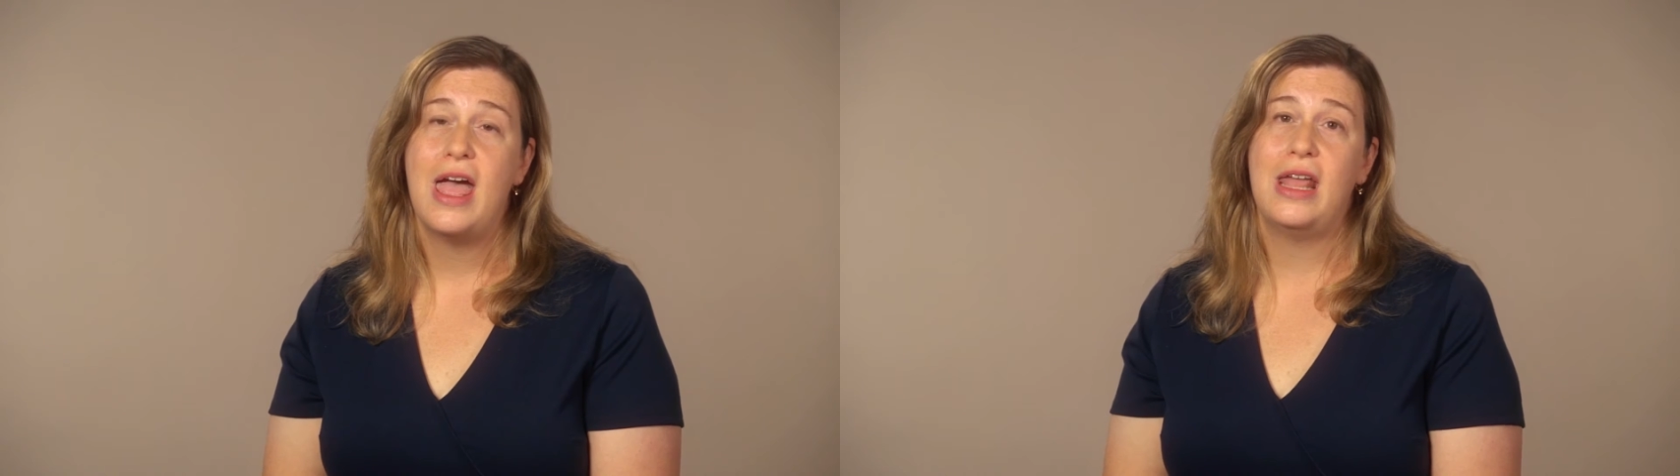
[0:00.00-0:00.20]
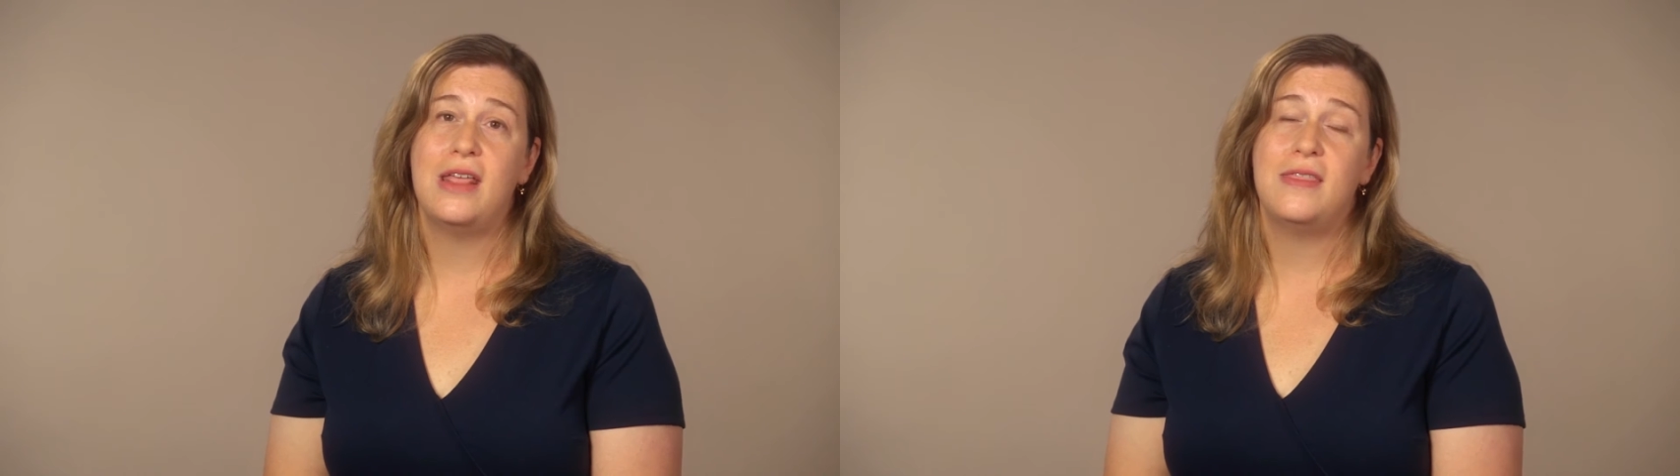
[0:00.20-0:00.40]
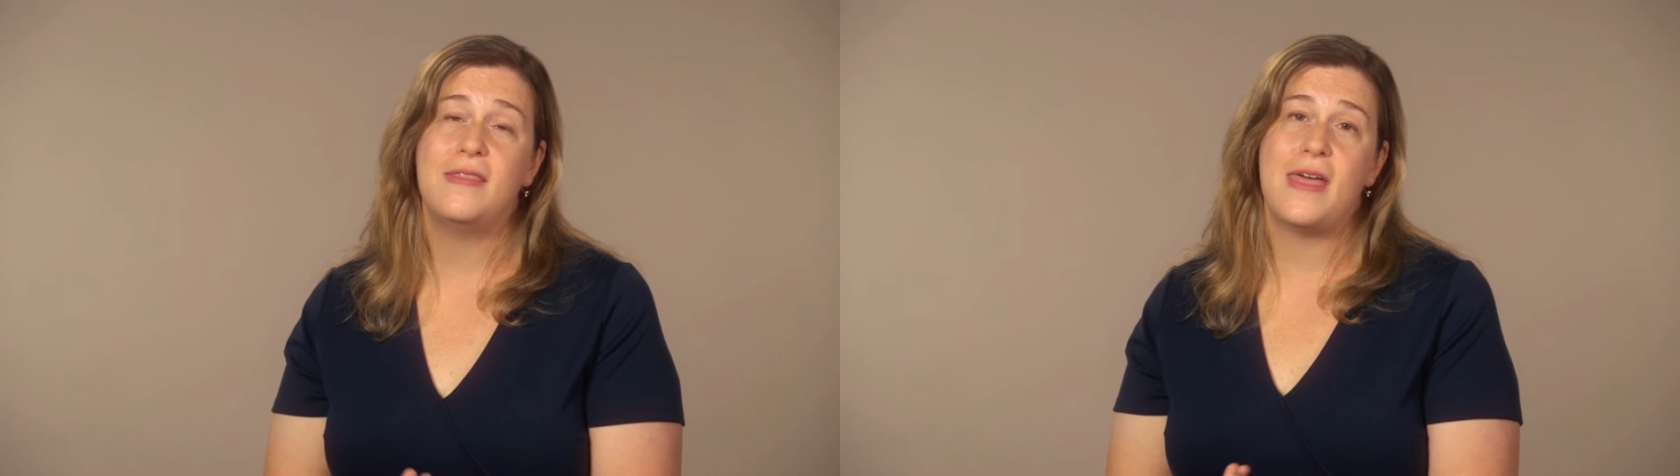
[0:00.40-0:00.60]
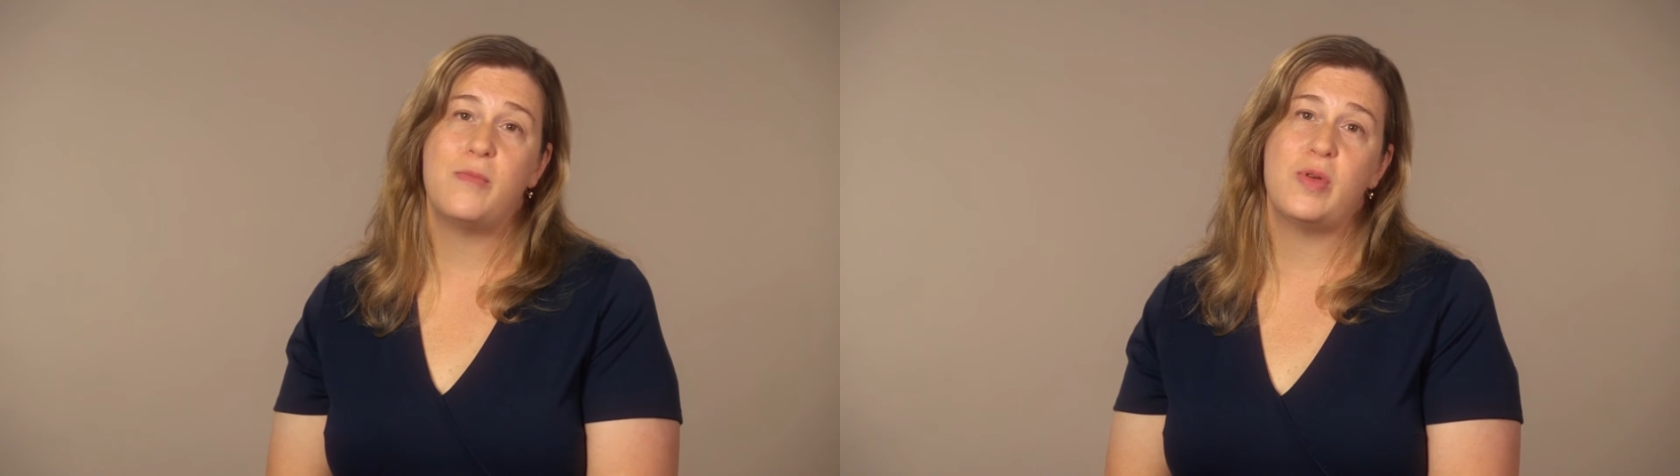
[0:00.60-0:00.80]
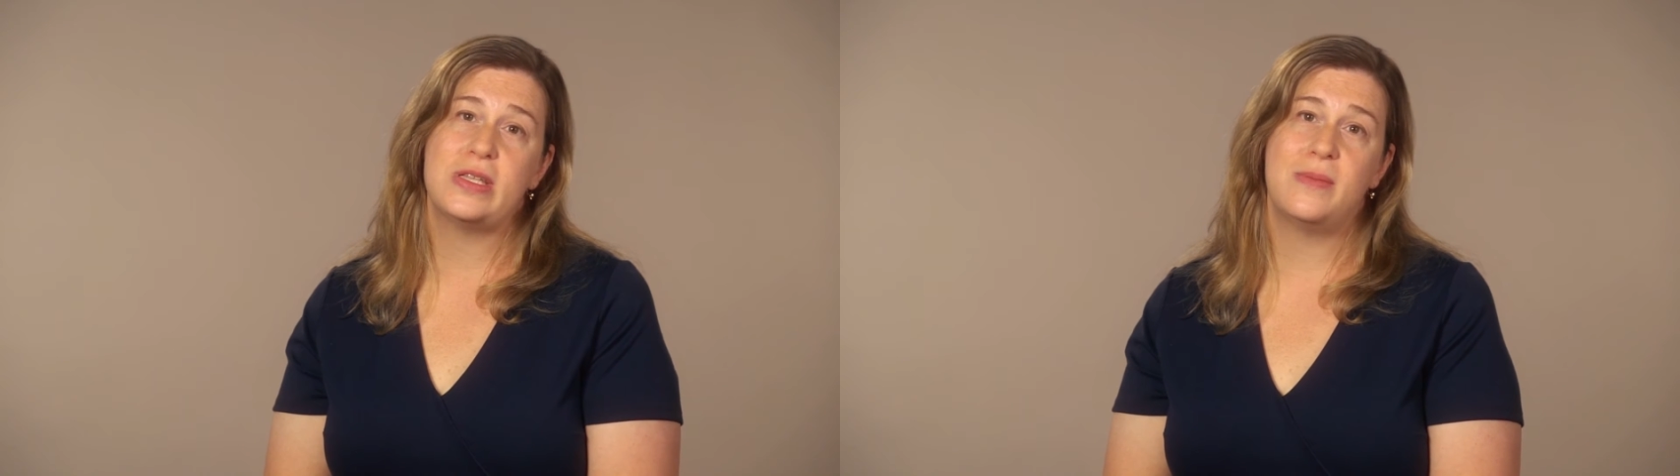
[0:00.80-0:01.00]
And I think that
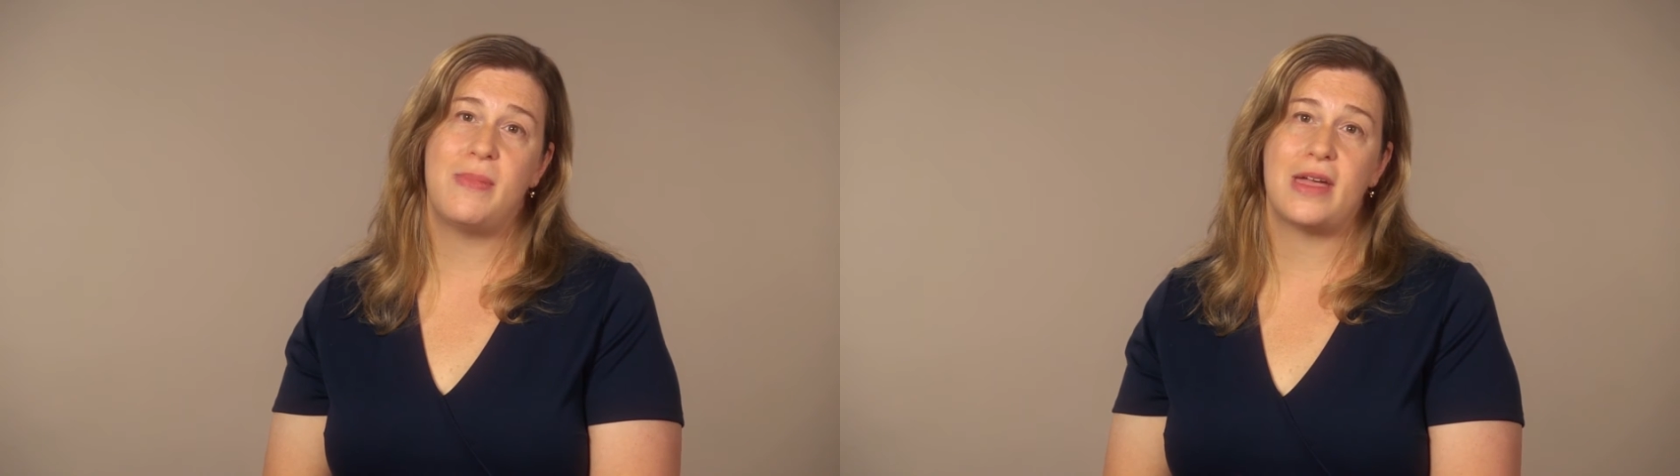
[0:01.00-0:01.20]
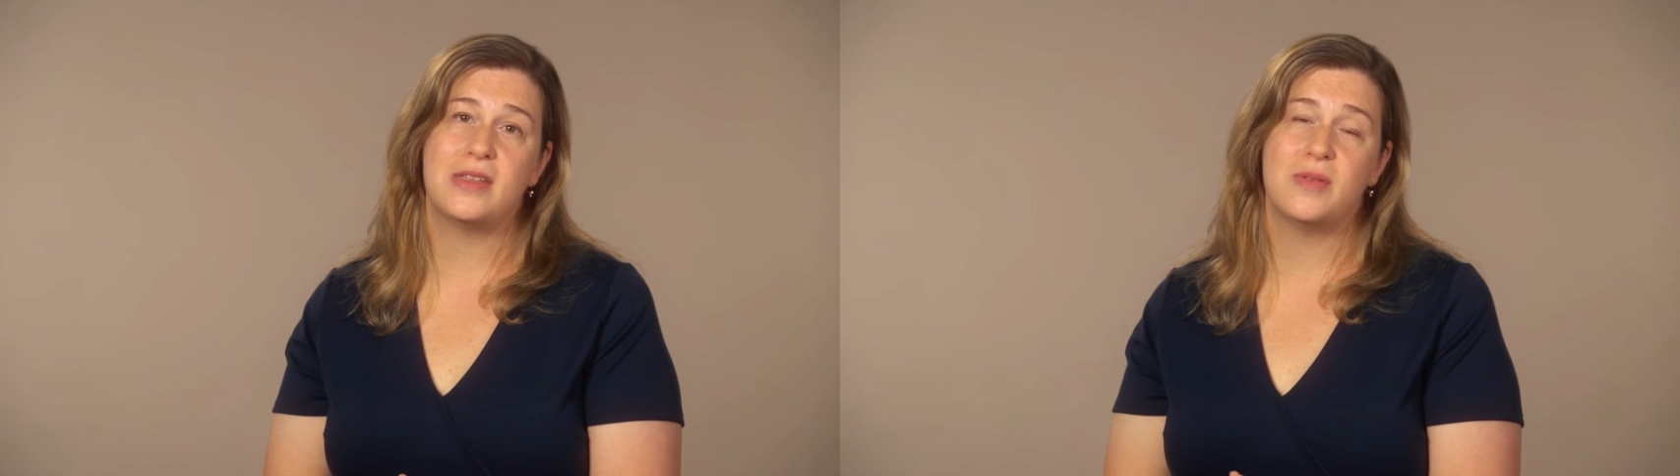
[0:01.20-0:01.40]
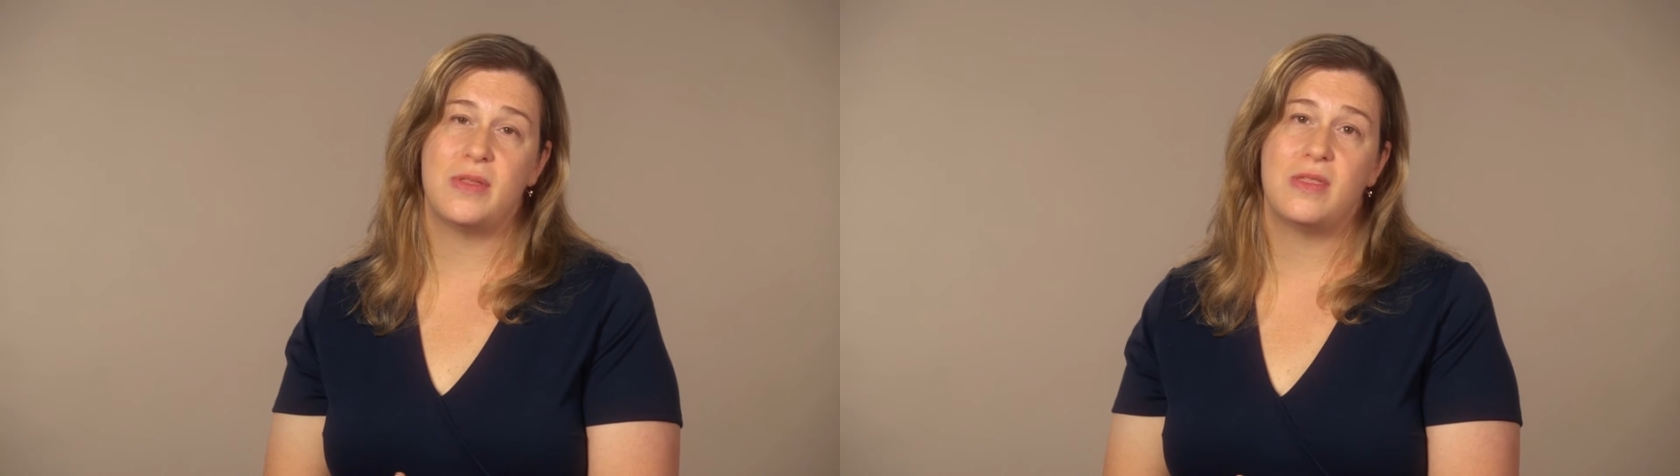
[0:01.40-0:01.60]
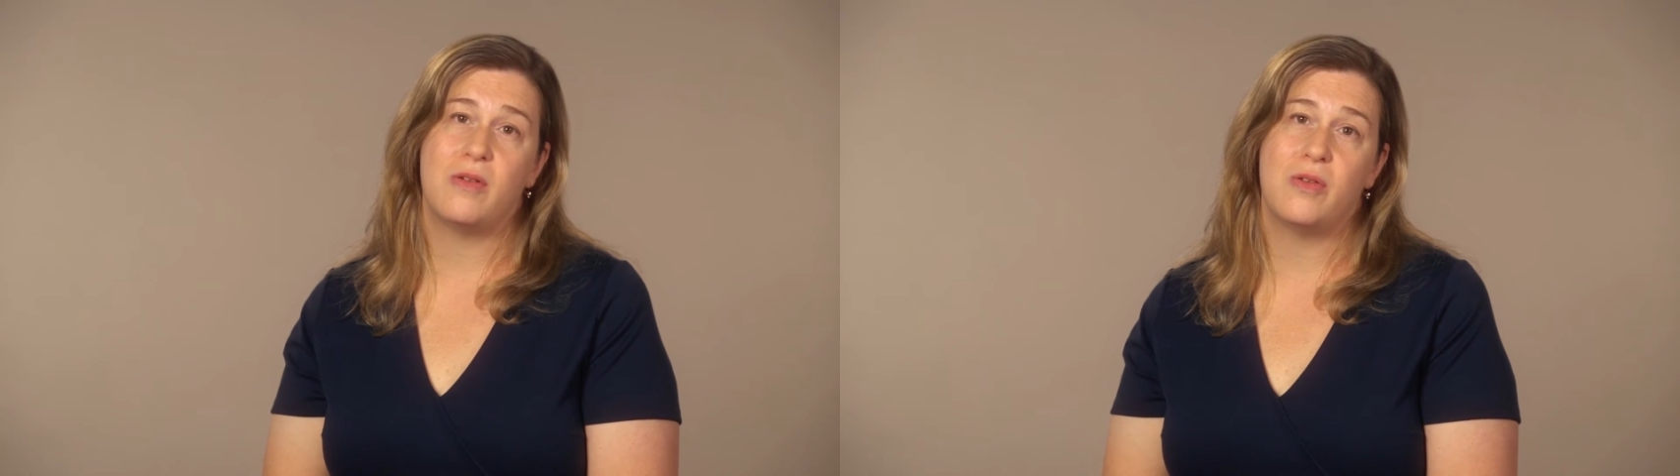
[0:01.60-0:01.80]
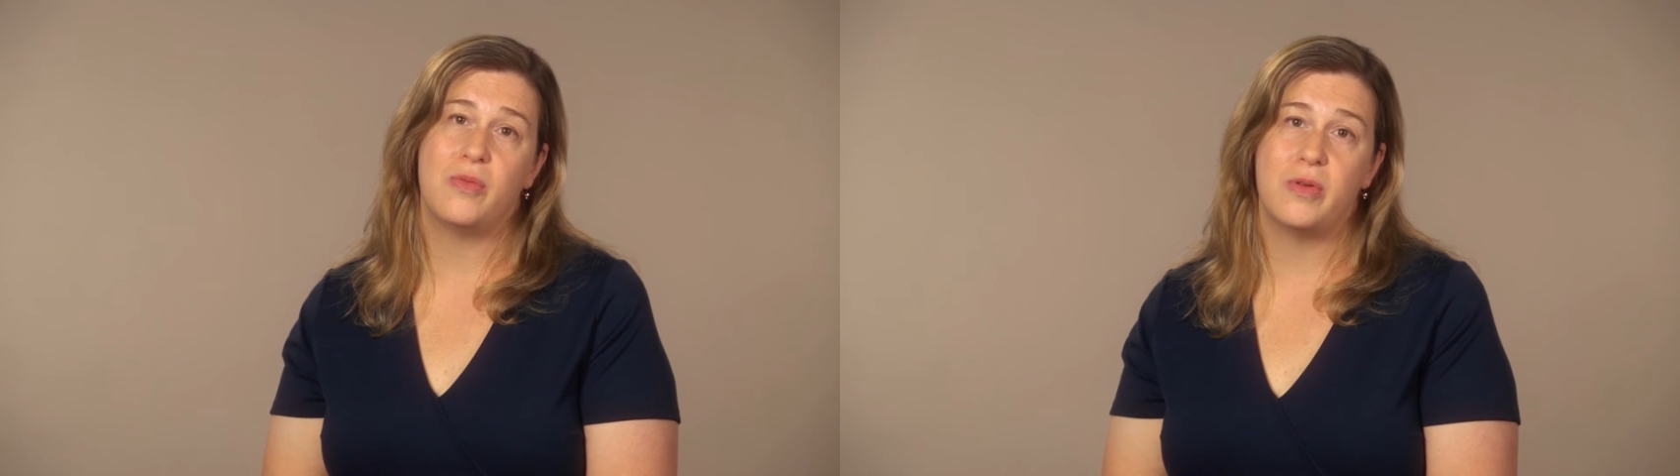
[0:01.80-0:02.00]
brings it back to what the Cold